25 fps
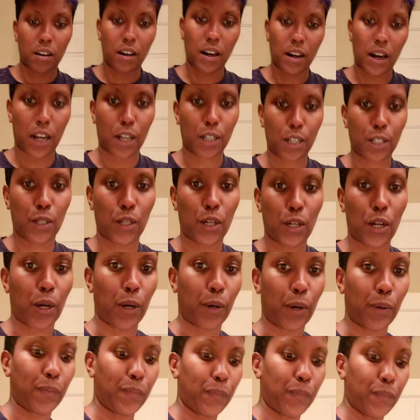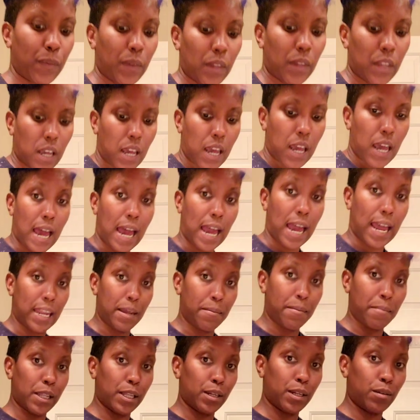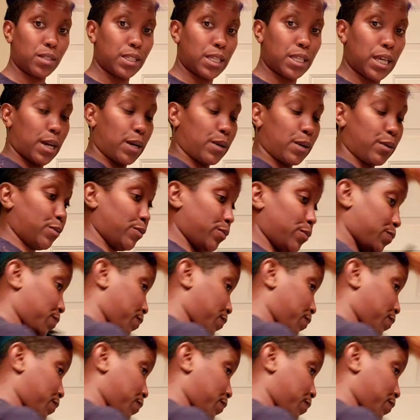I gotta show y'all. I did my little tail